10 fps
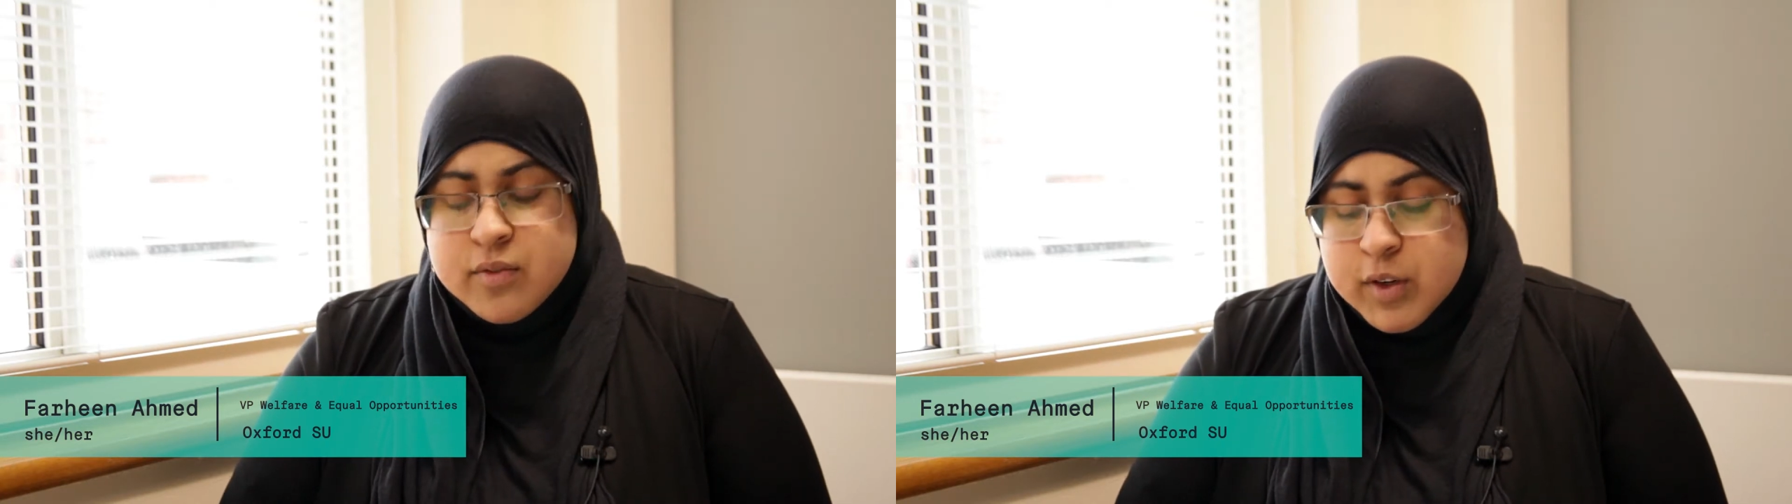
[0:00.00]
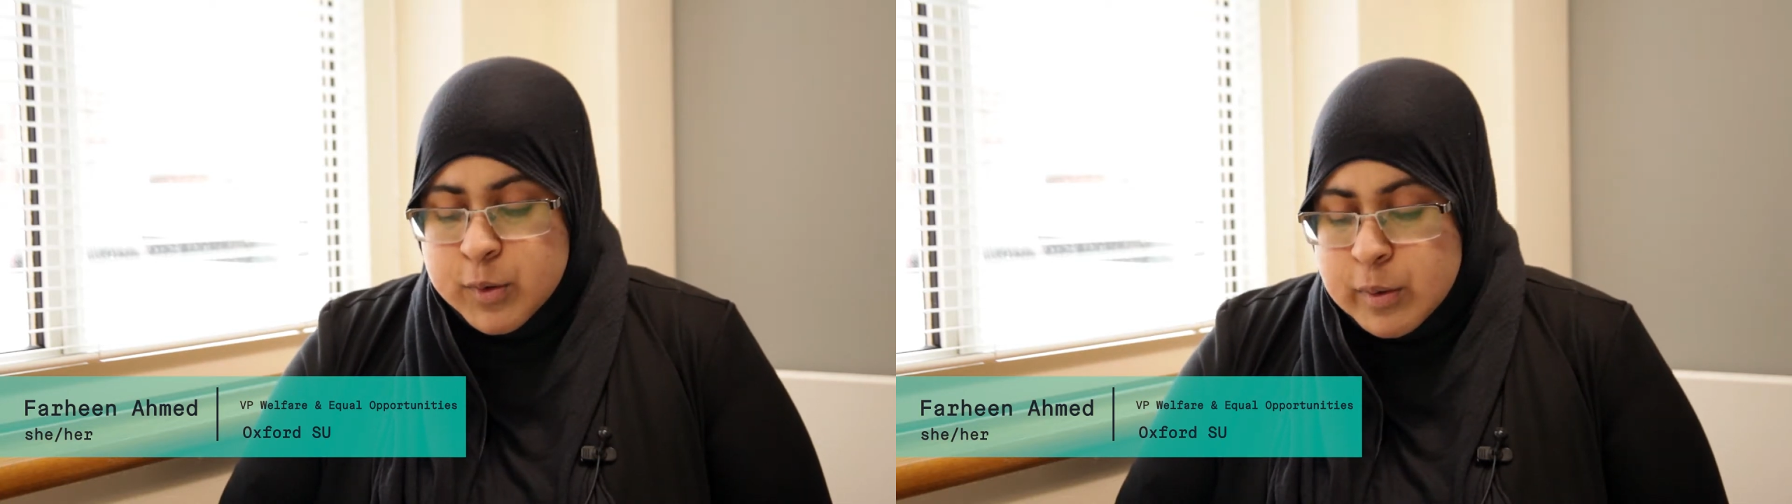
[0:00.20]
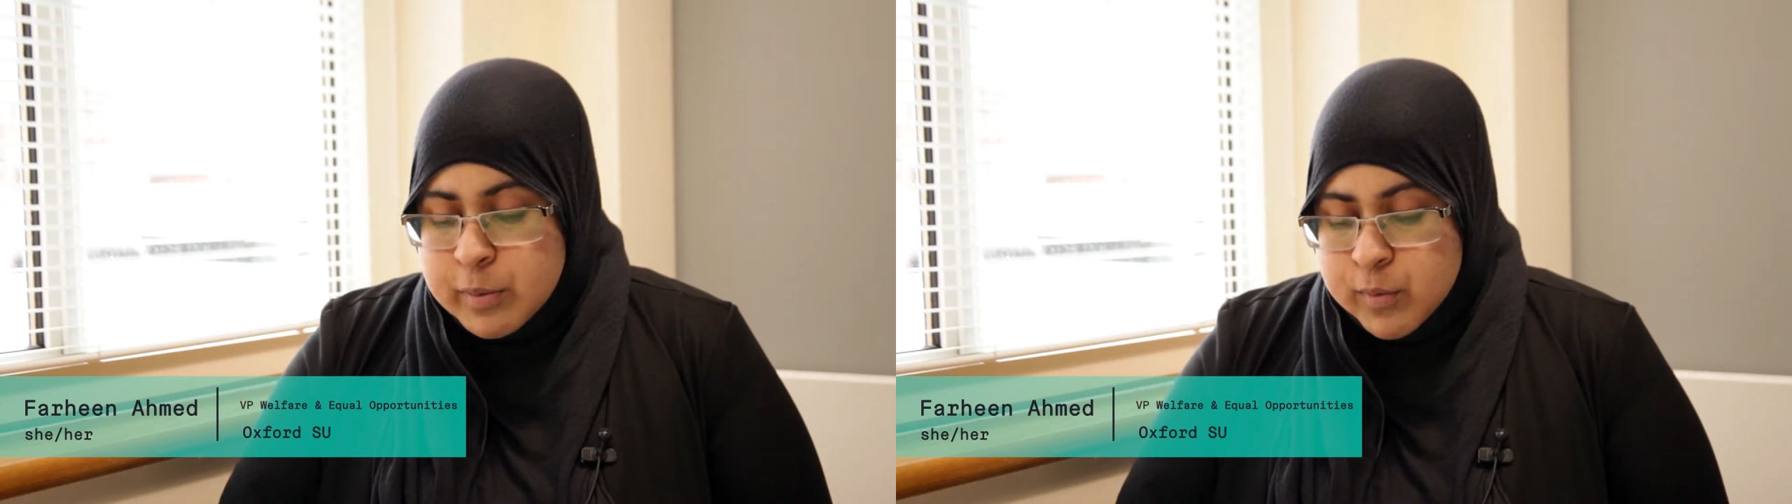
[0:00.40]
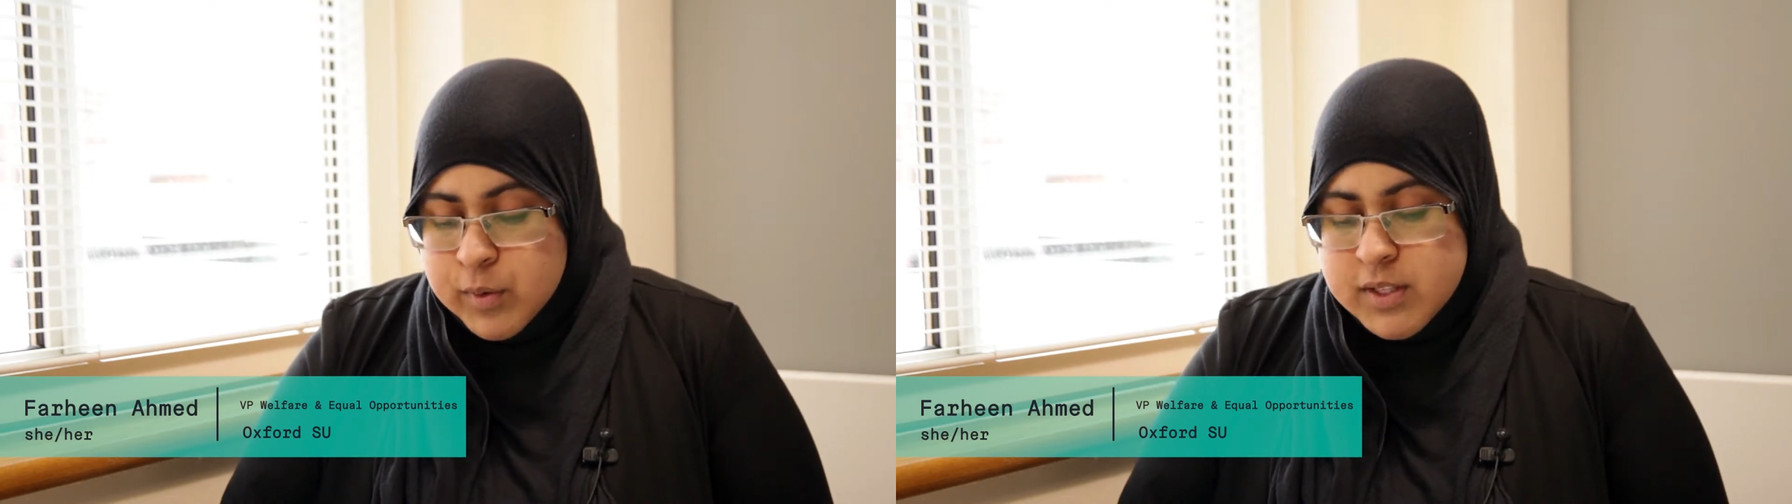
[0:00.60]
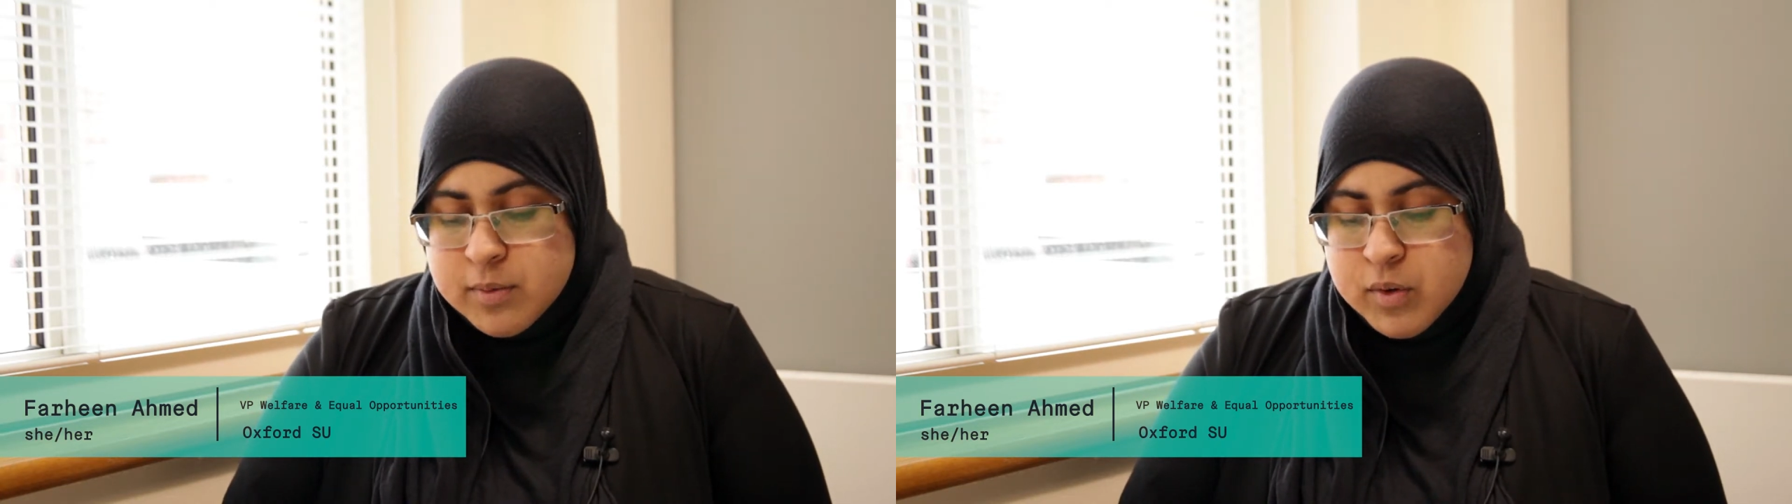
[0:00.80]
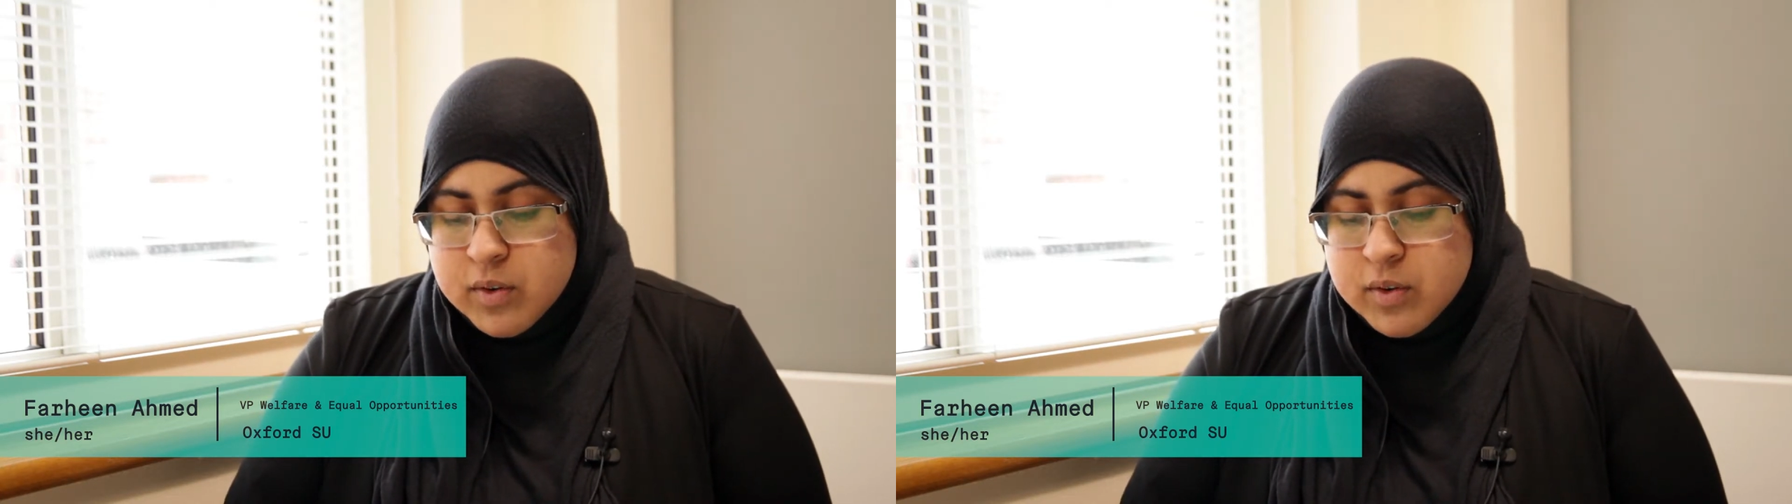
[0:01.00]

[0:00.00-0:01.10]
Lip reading: to follow up on with some